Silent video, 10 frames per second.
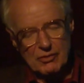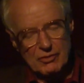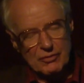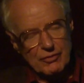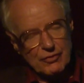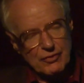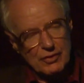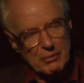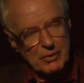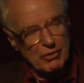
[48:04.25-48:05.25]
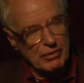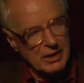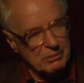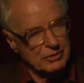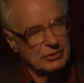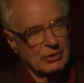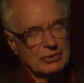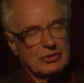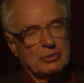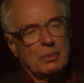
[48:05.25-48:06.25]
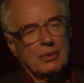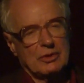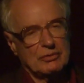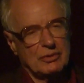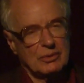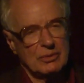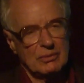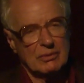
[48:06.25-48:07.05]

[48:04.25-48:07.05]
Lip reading: from Graham Stokes's point of view,